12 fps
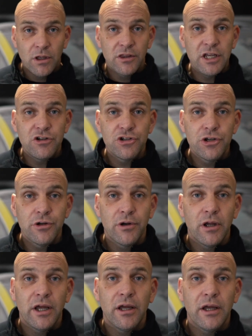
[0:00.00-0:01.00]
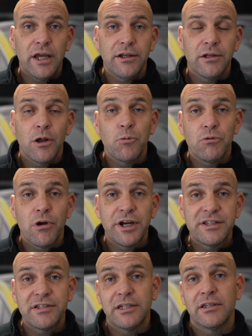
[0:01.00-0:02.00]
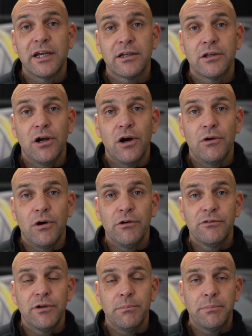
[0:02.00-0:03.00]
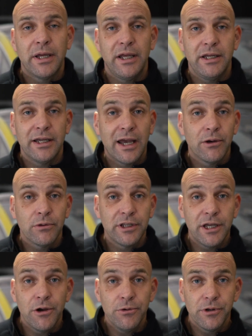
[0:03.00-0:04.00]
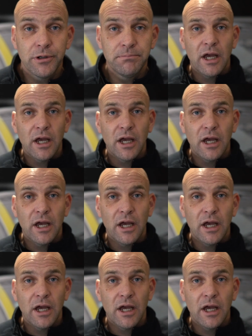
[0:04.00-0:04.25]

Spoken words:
The insurer ended up writing that car off and paying out the owner.